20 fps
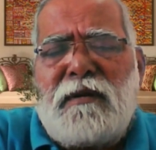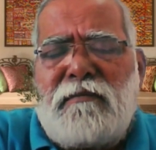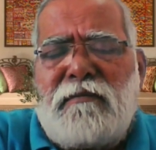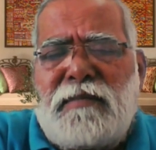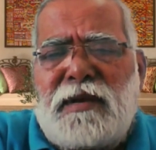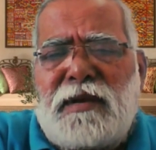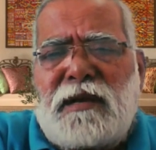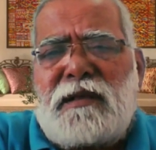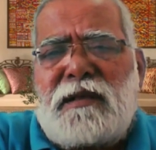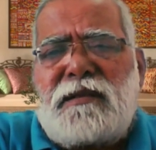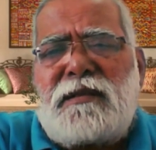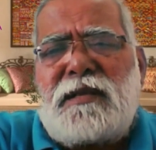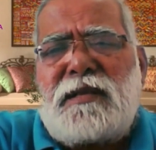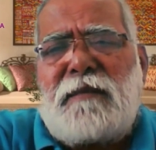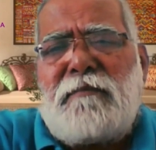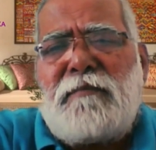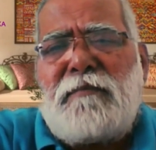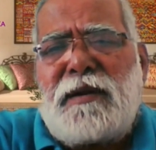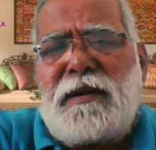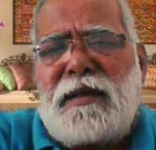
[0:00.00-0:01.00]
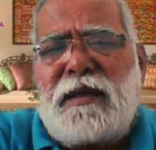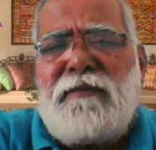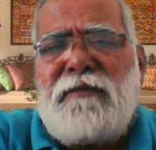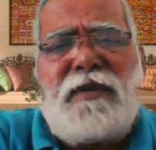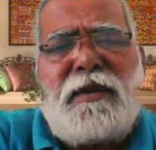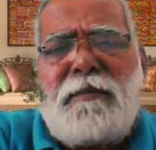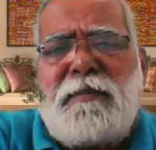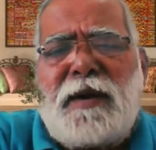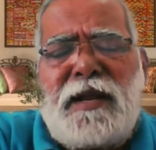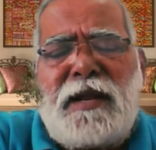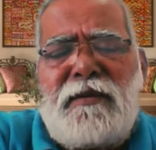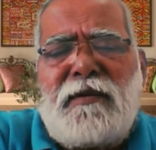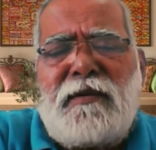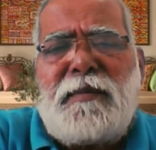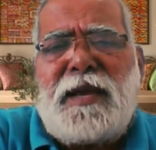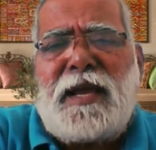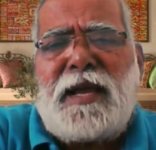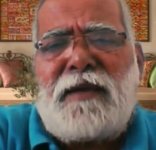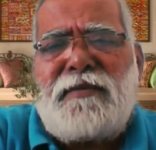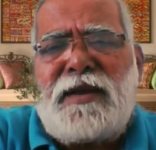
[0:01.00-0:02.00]
because everybody will be
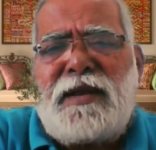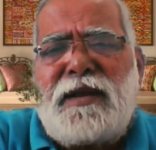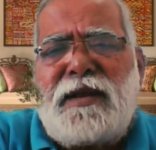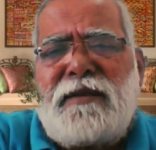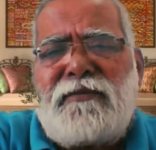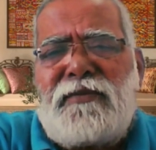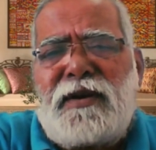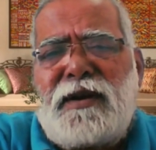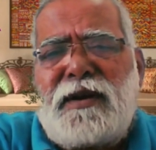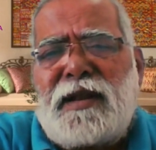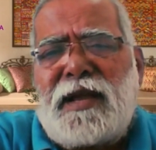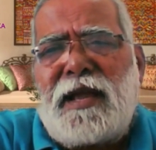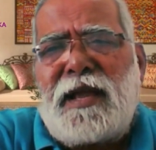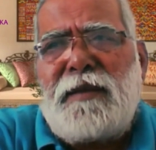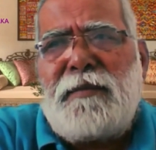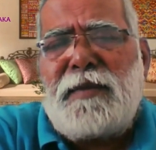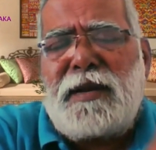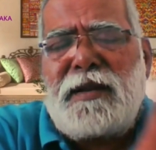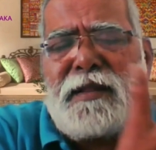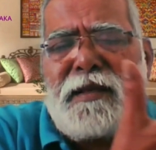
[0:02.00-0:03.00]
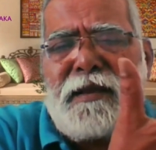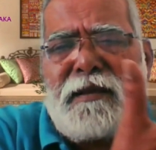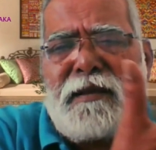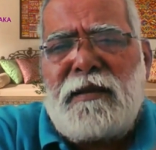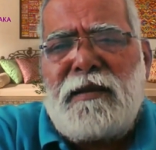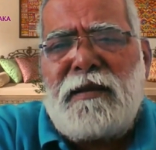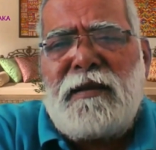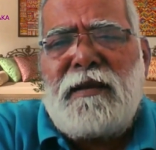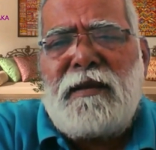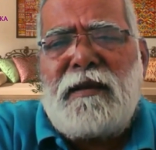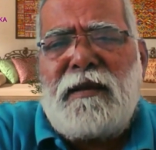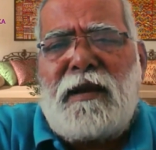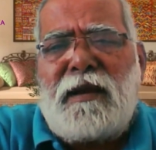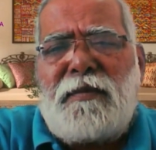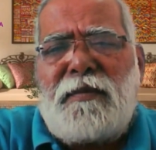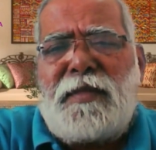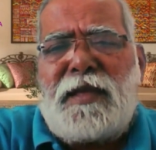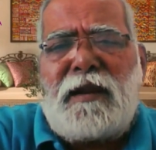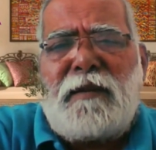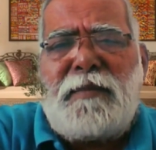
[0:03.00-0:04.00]
having different time, and
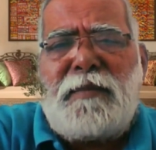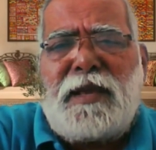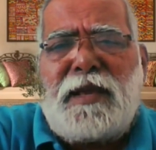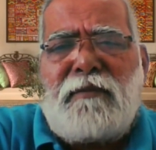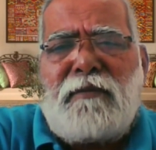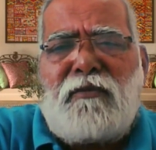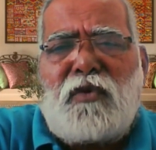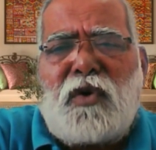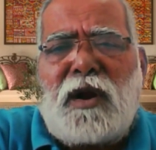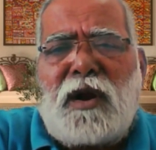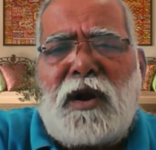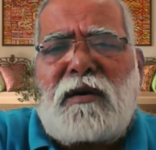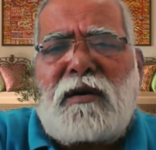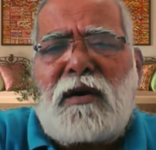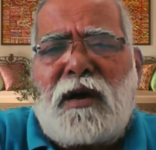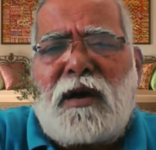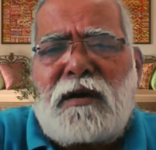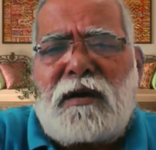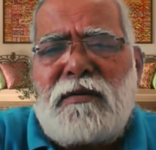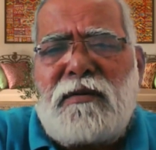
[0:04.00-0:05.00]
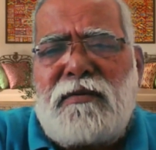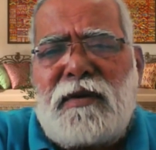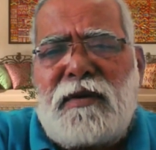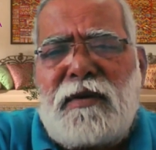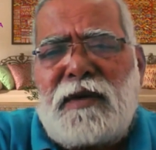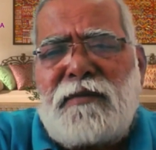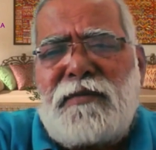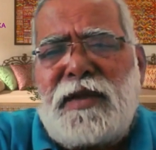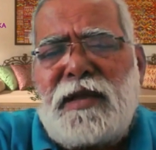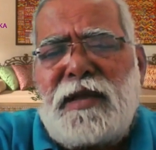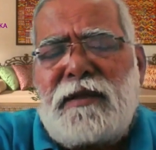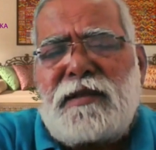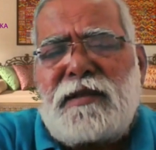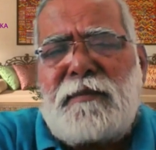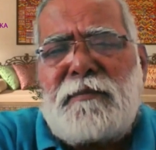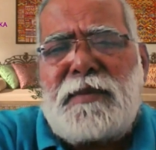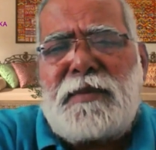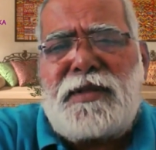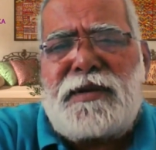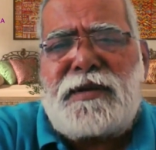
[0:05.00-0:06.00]
there will be a wall clock having
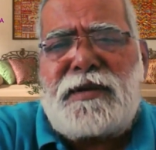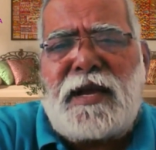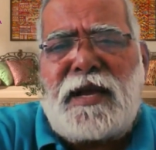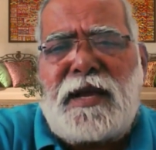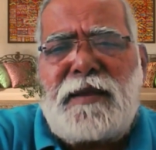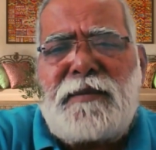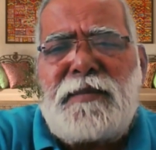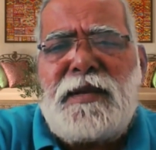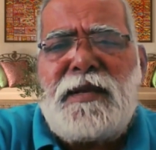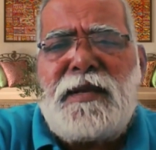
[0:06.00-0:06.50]
some other time.